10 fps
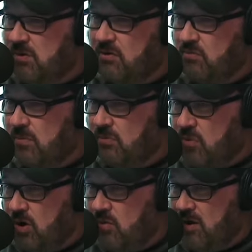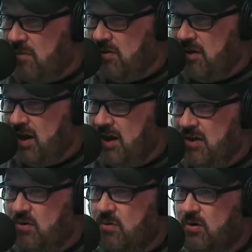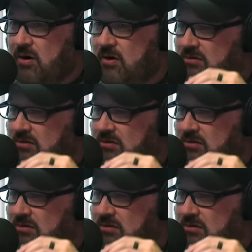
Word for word: get rubbed the wrong way by the guy, or